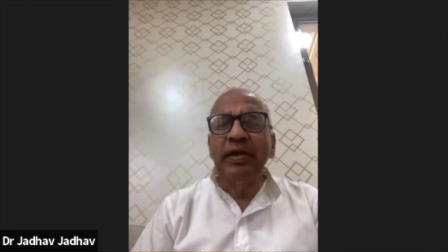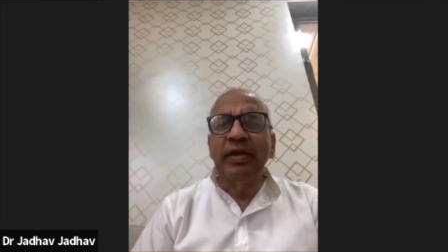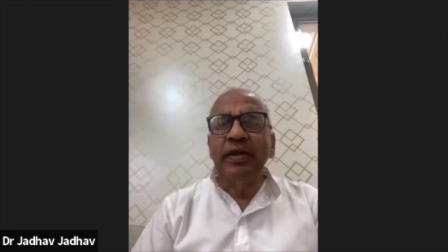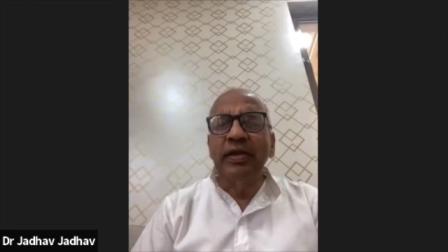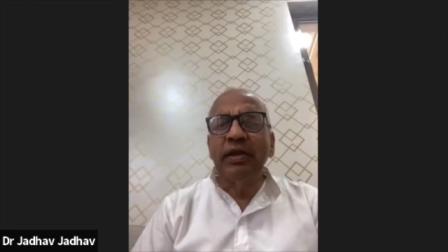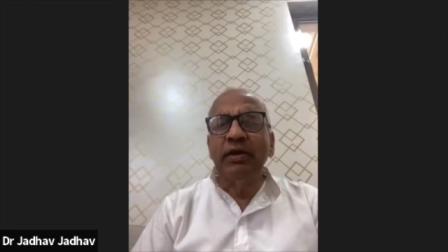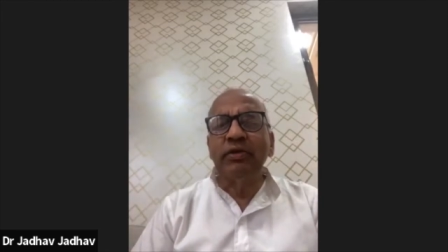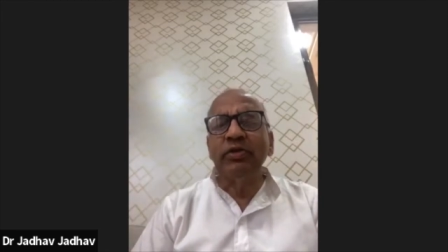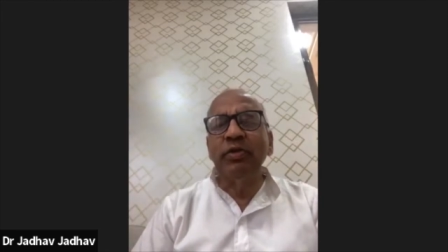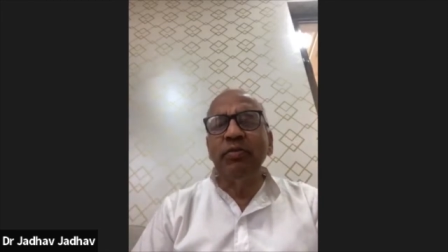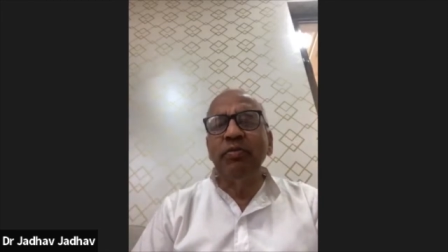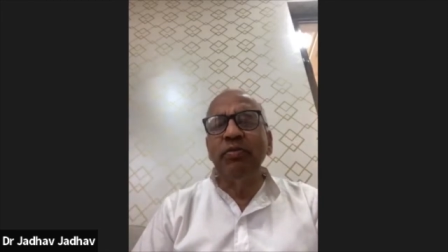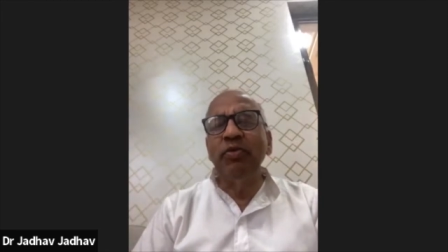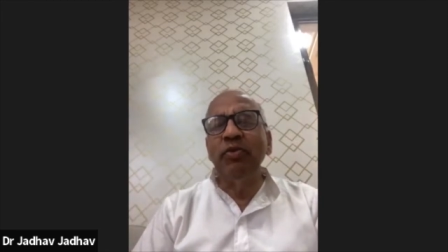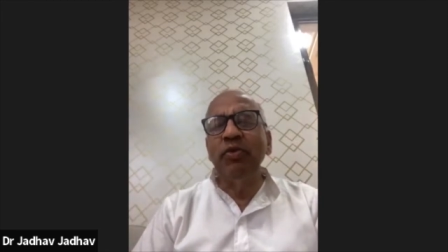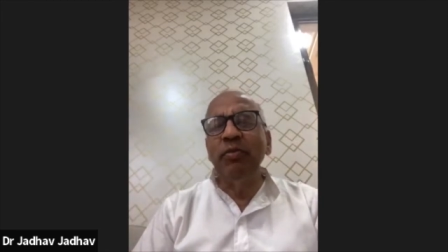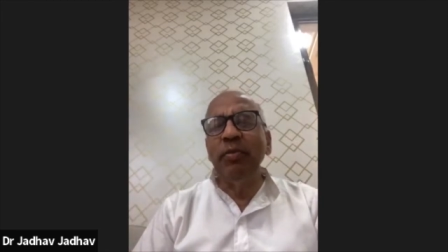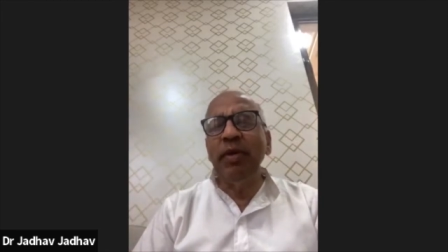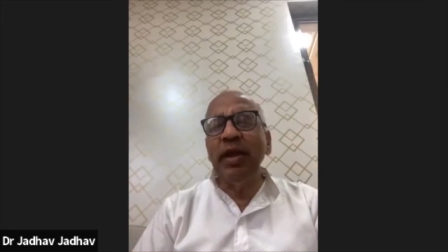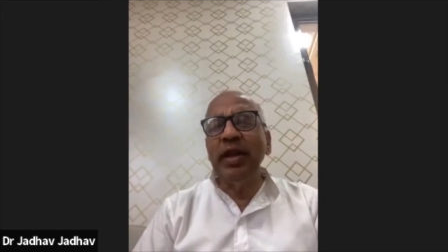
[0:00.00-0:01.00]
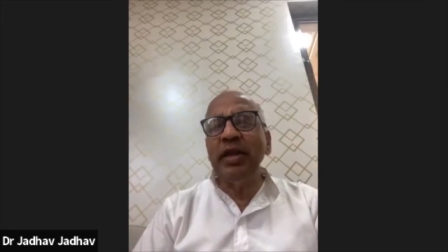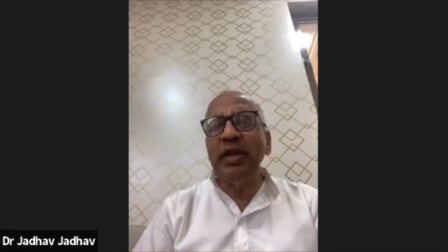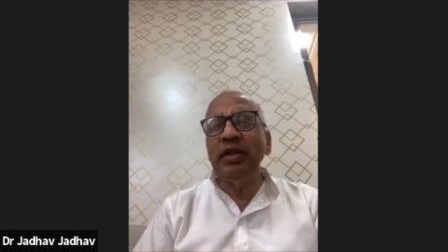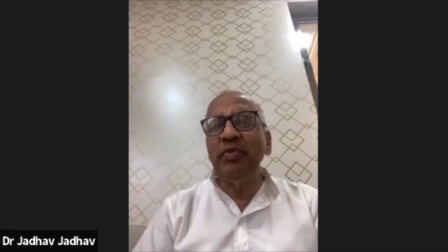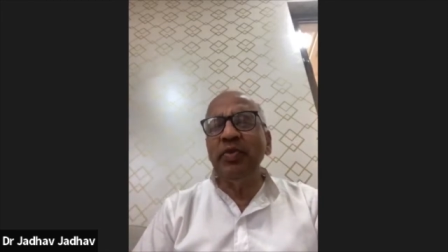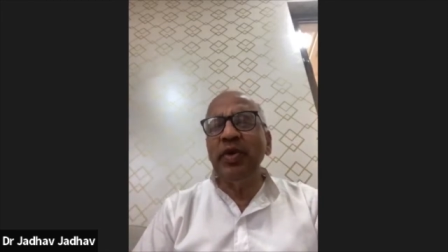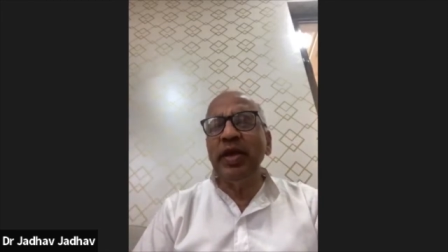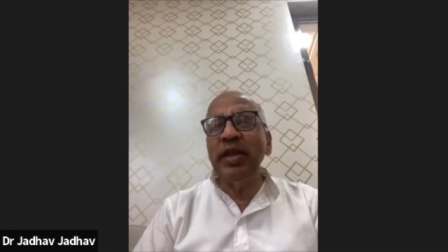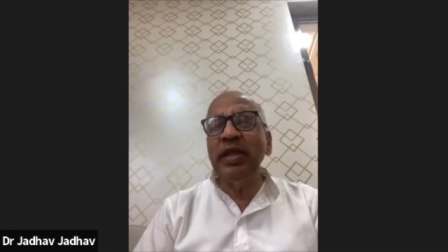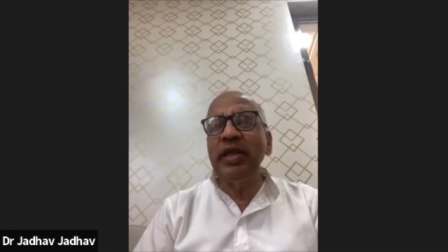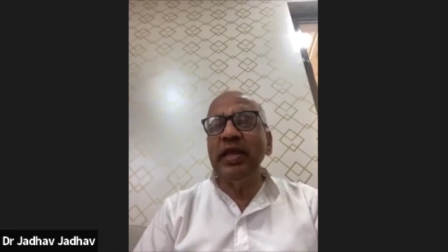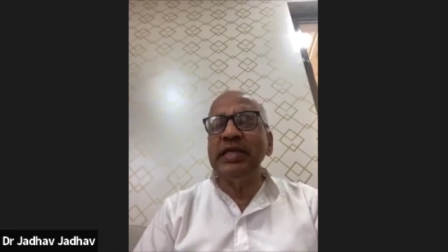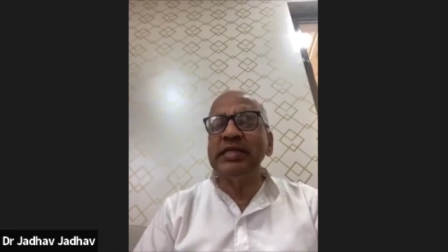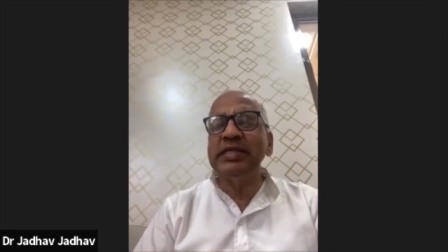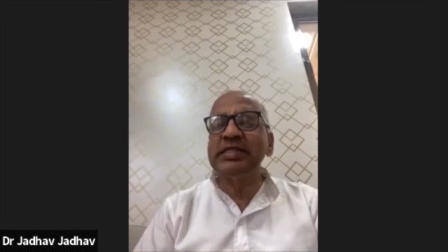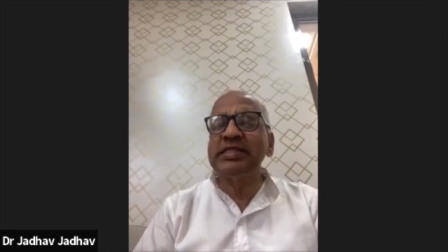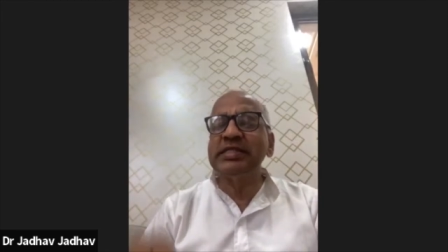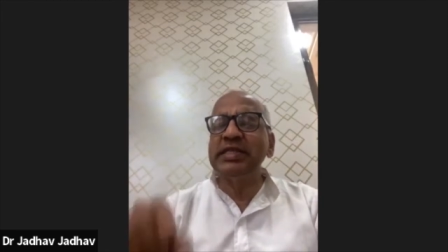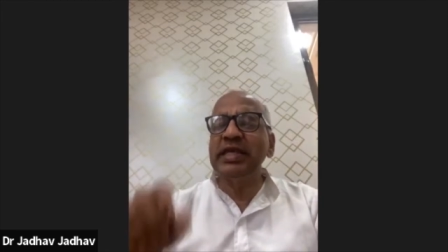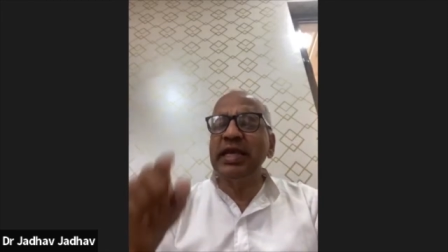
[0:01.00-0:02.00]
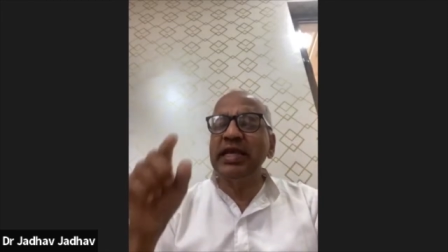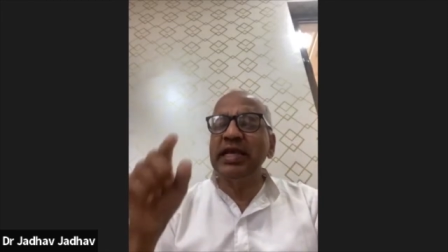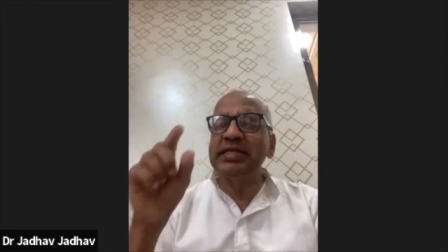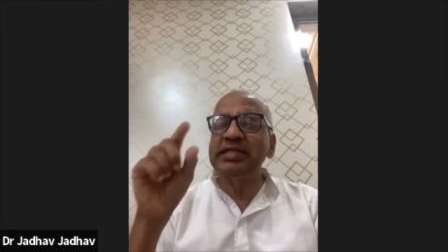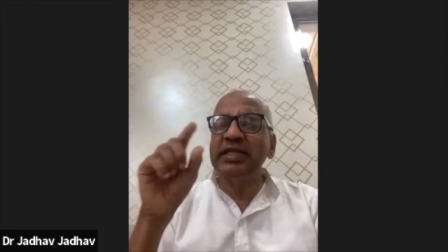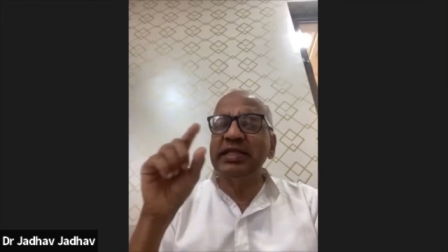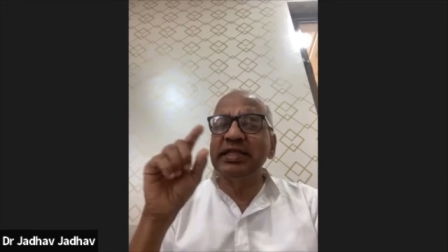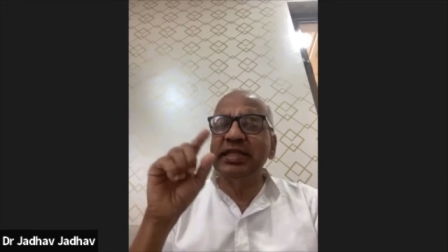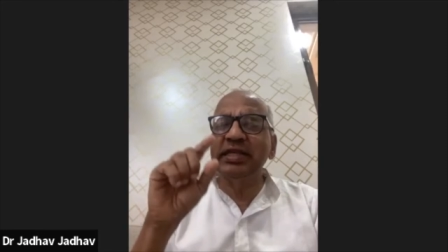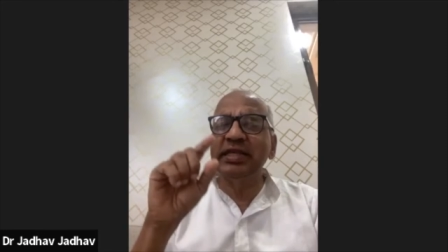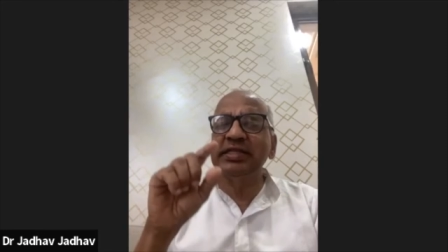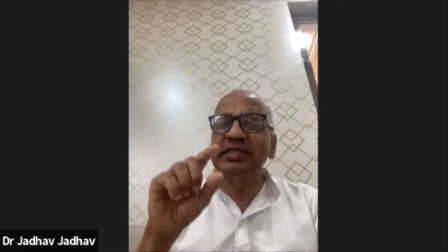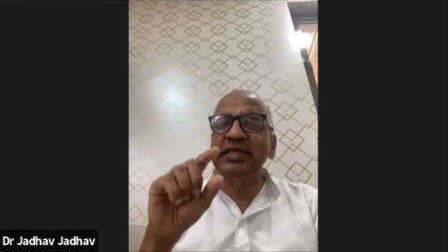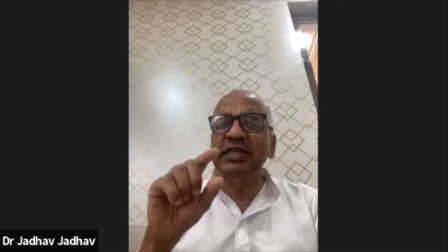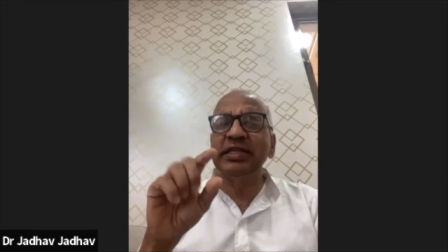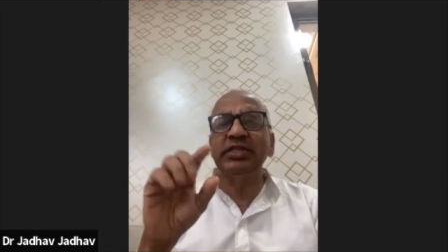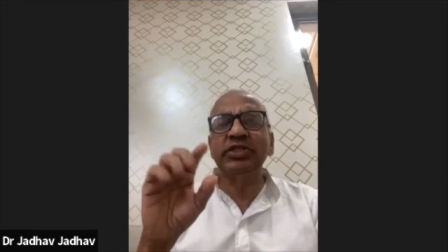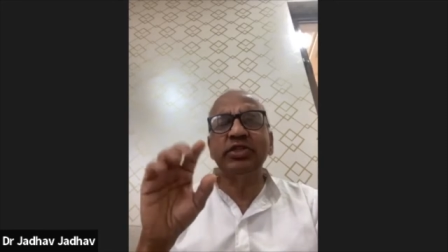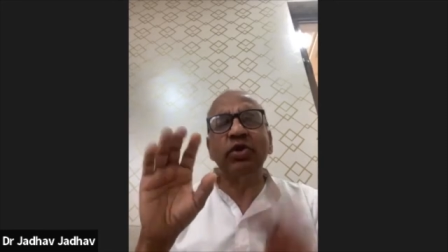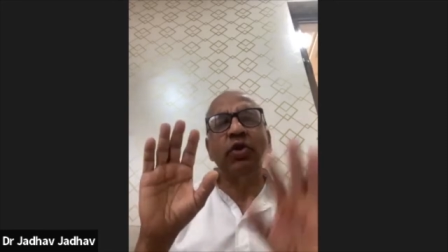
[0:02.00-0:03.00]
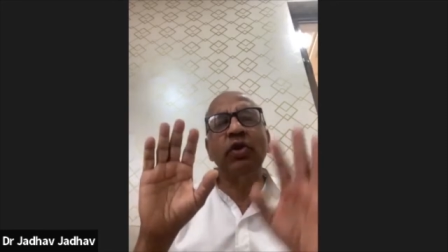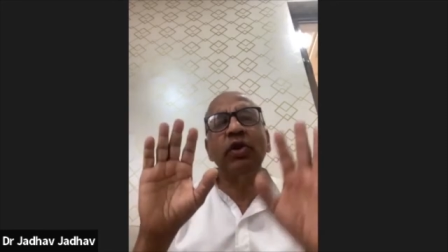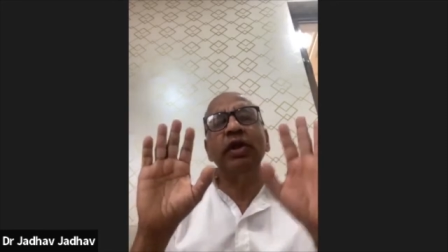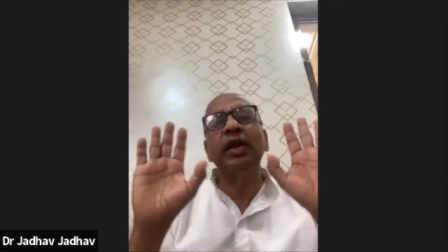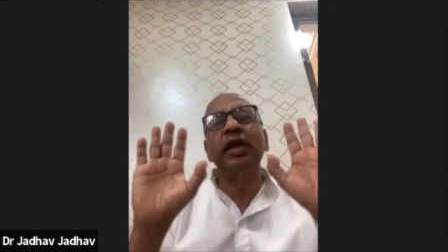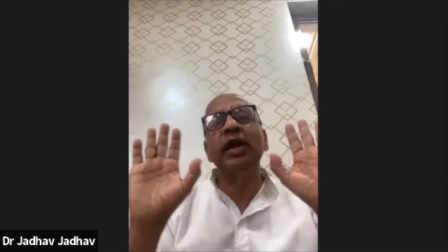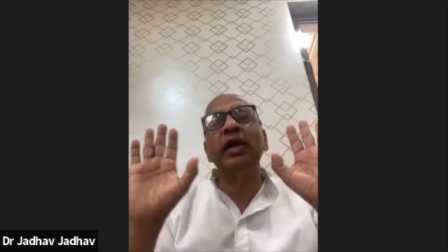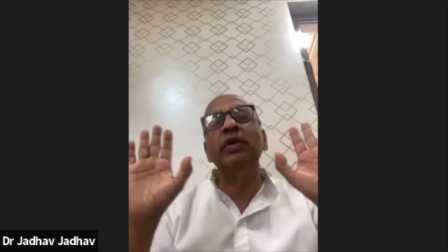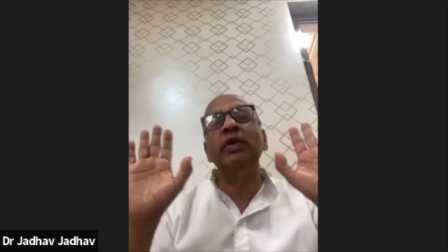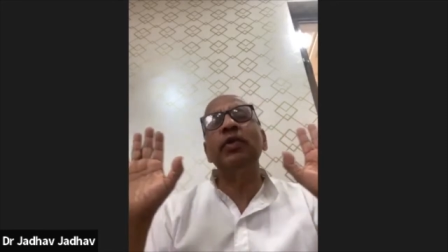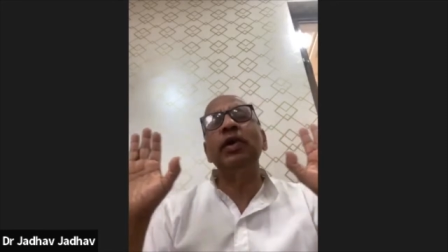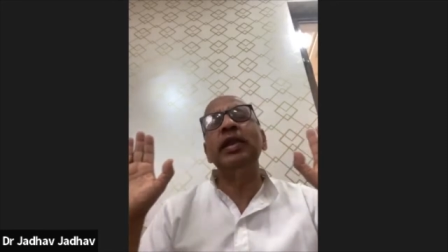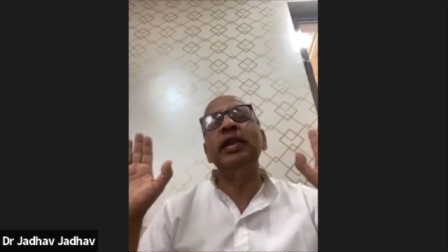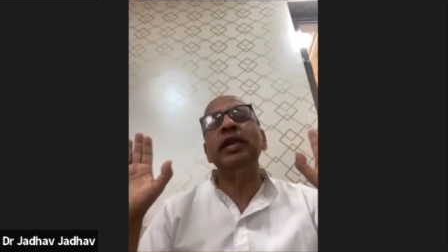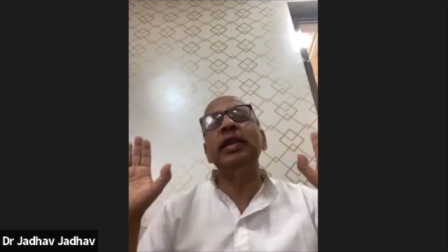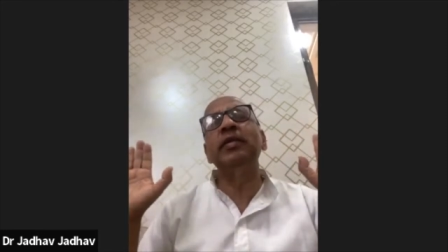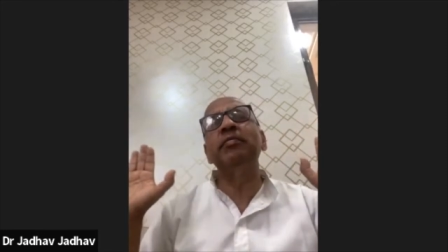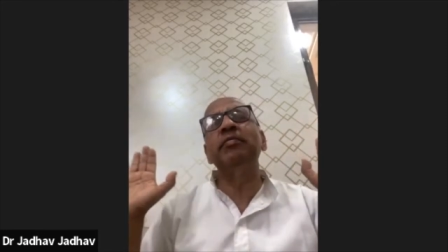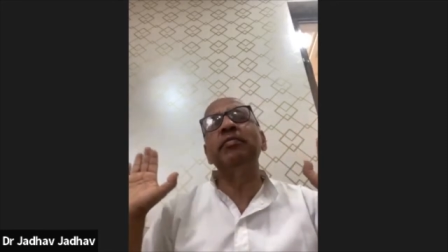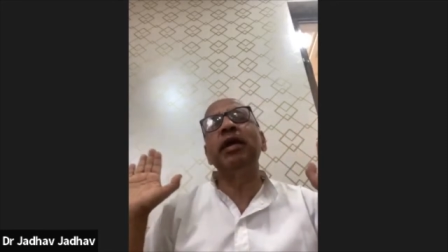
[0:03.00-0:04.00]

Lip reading: Now the moment when he says this is called kaivalyam